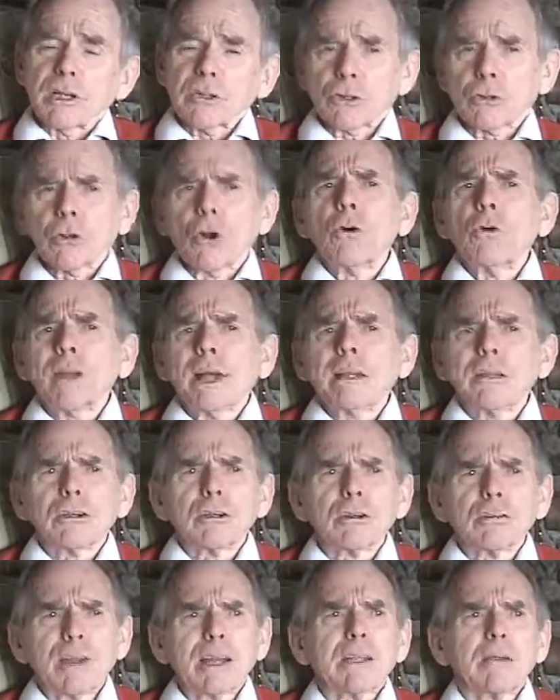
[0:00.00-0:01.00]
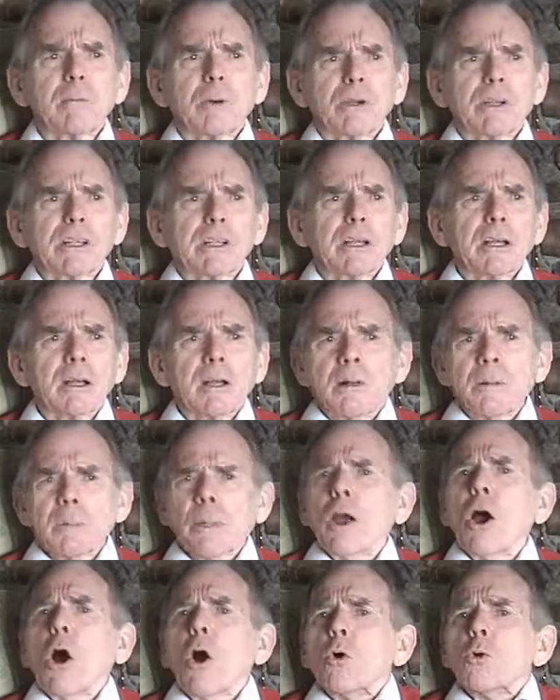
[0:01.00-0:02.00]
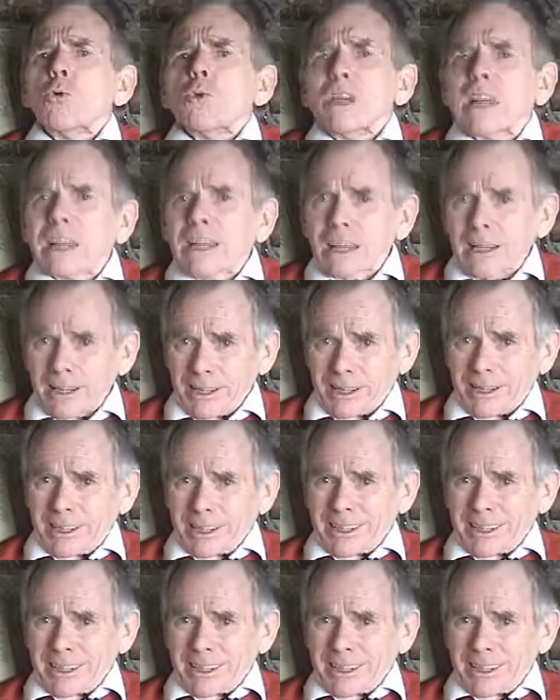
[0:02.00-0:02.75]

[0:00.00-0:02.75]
So the whole idea of anybody owning